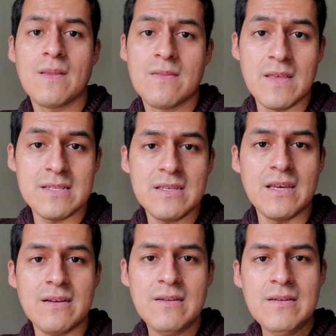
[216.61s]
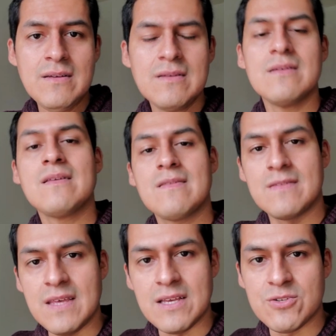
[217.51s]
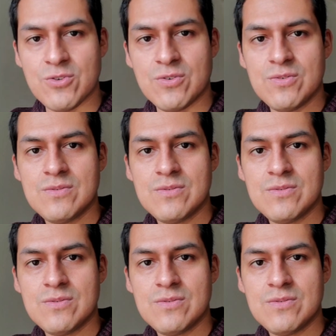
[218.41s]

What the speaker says: Decir, dicho.